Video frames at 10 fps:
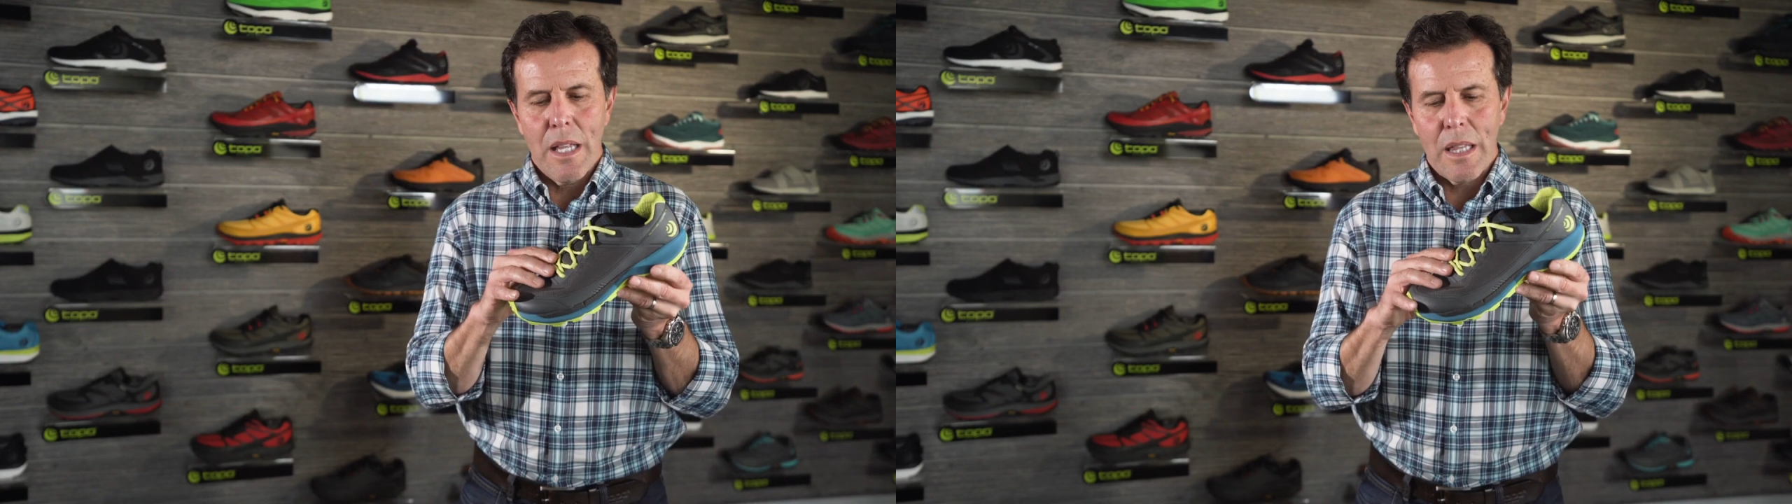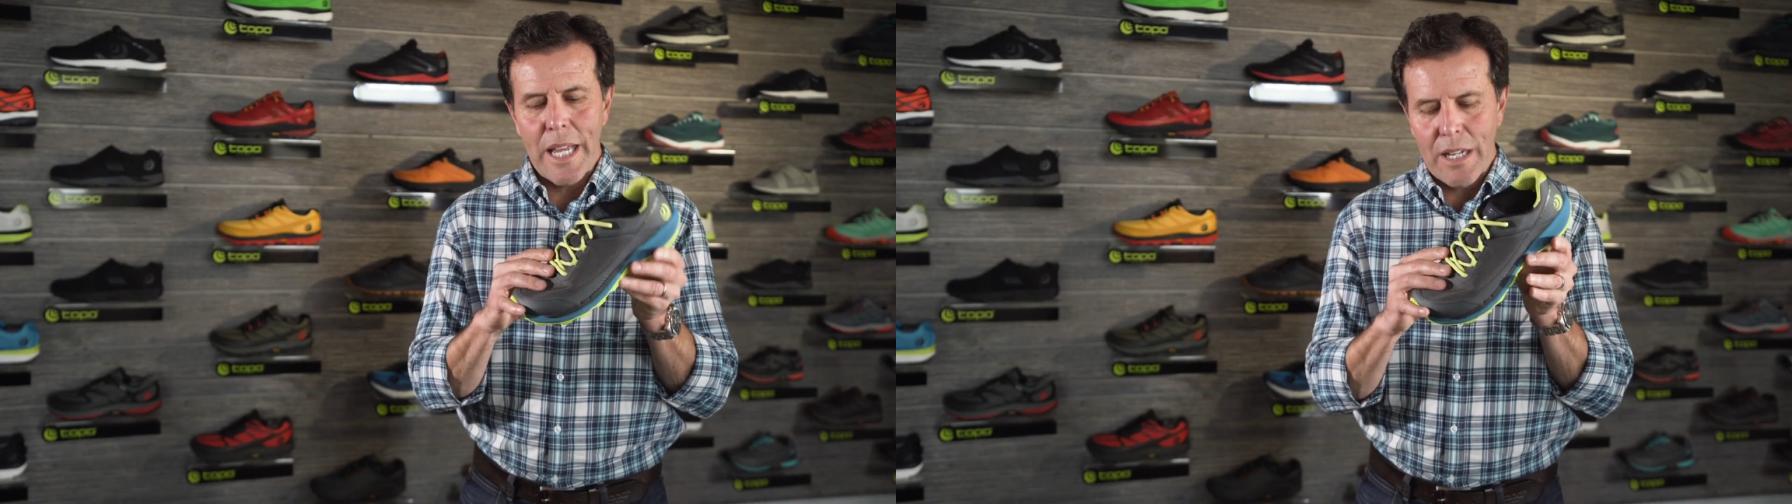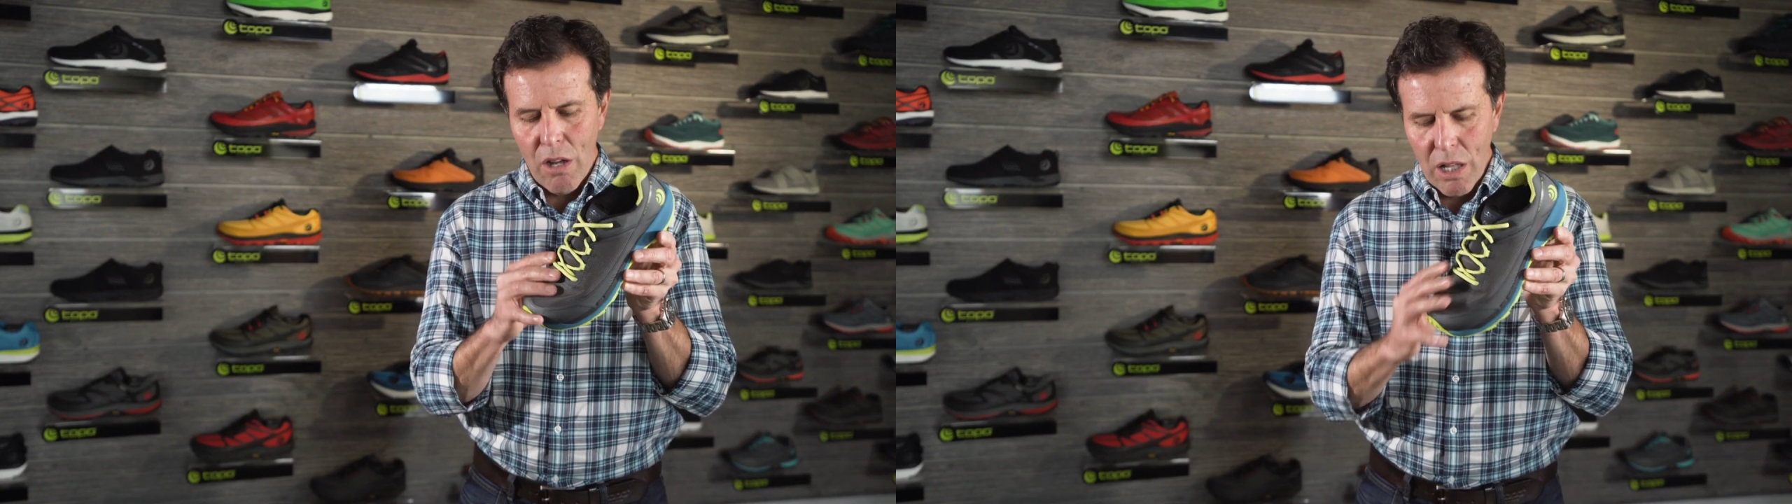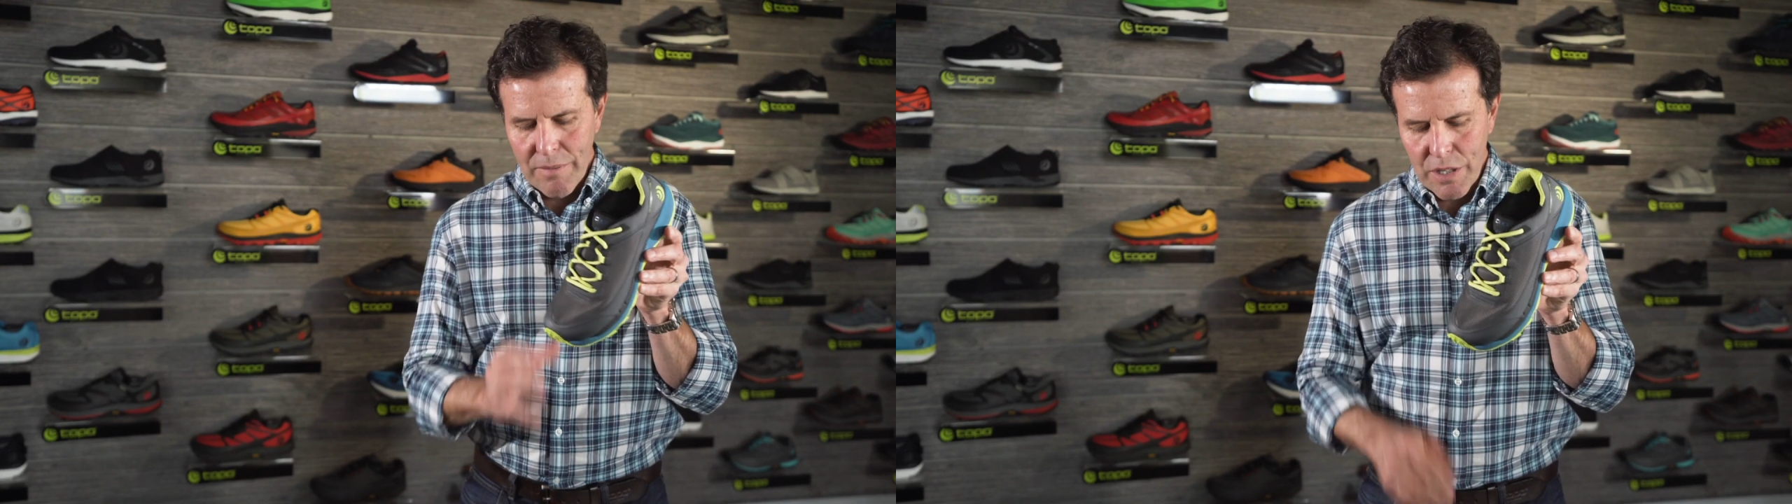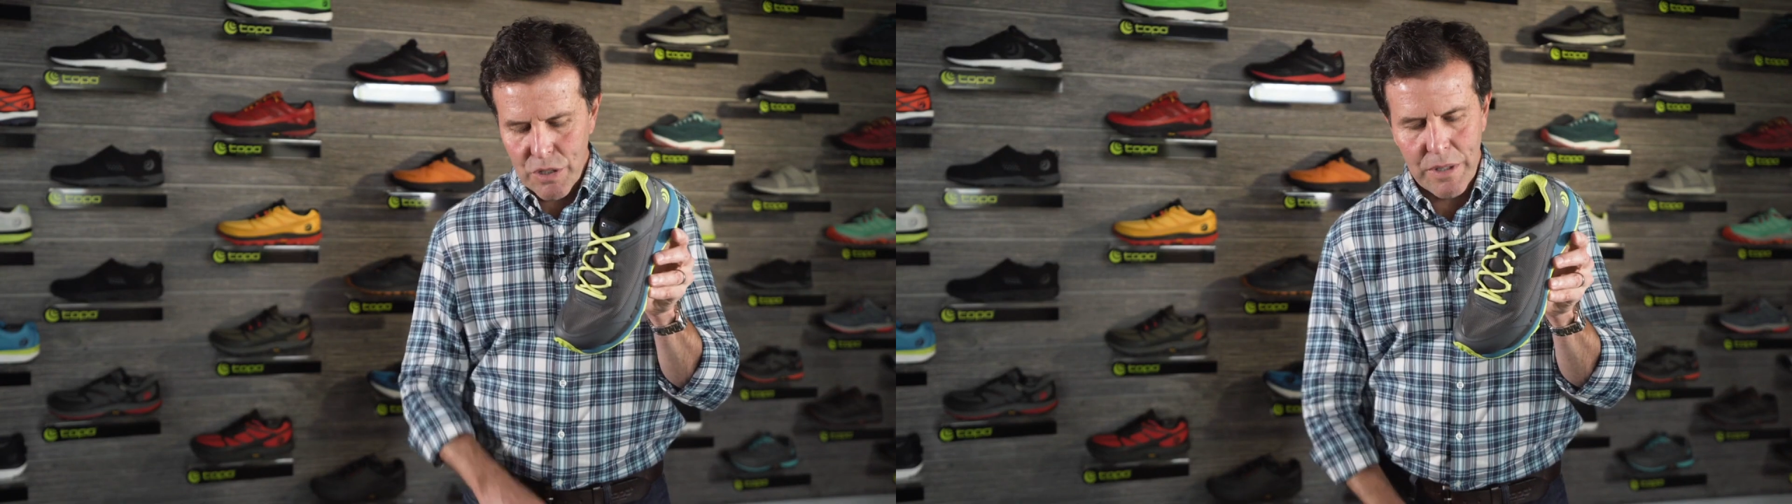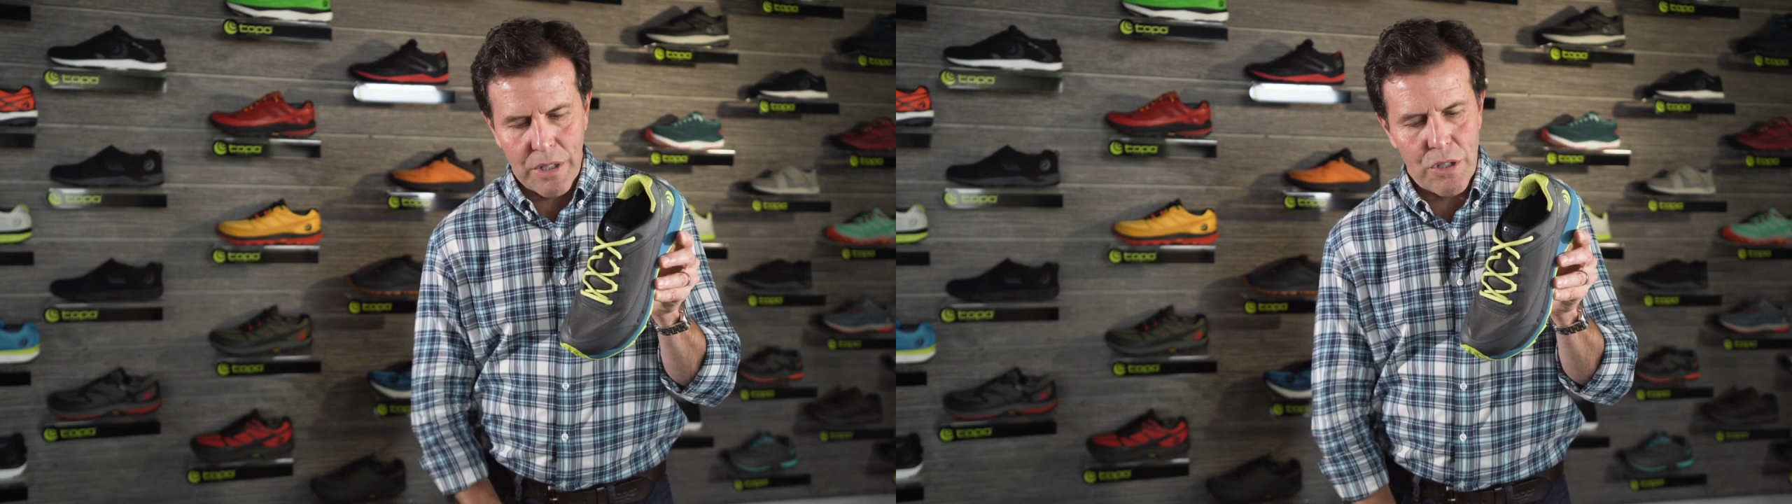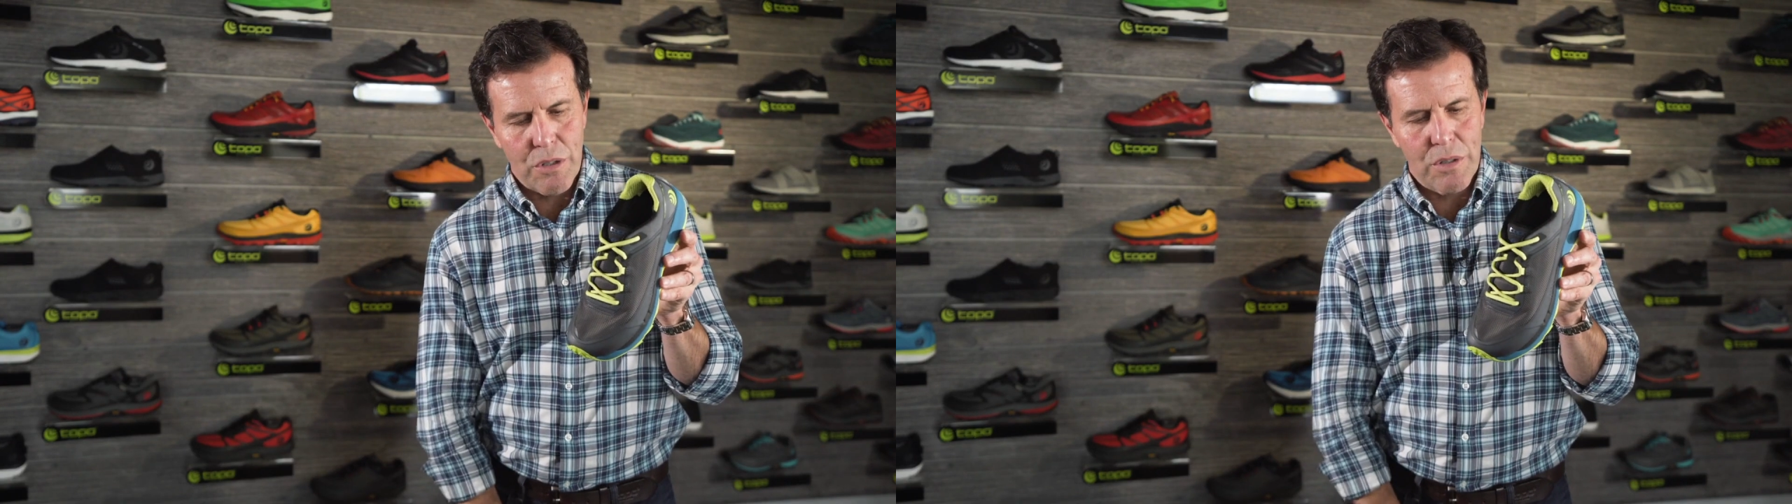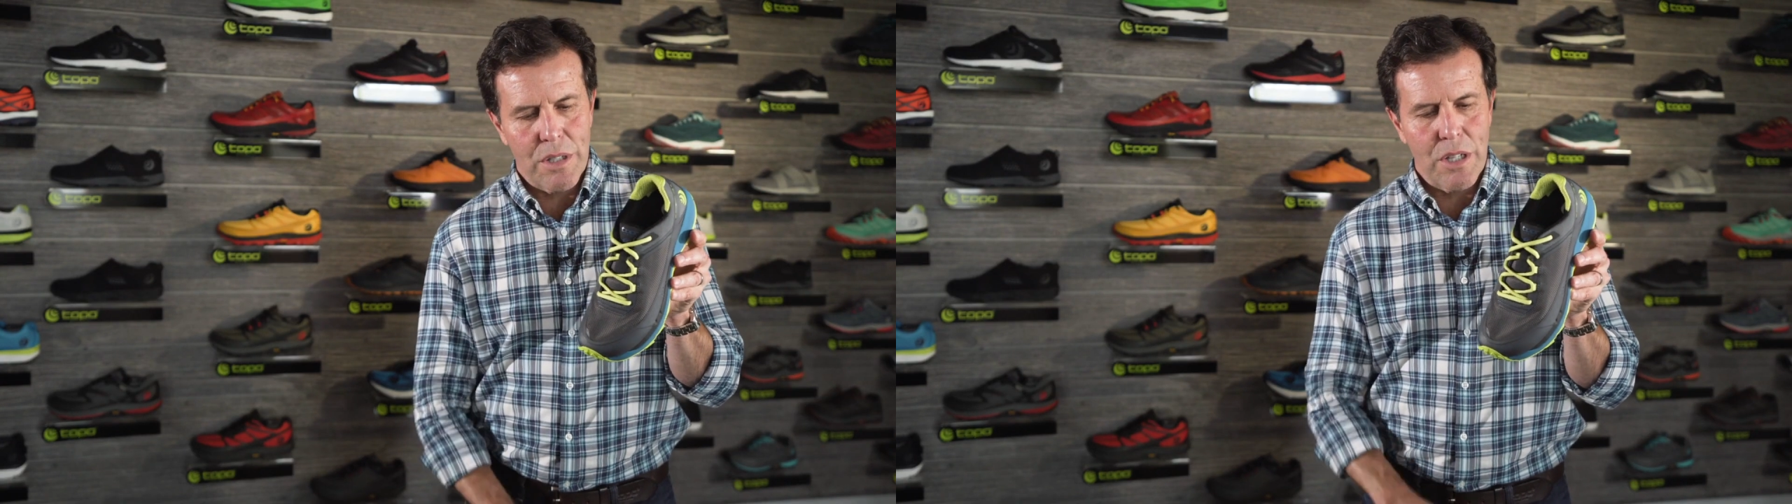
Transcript: Like all of our trail shoes,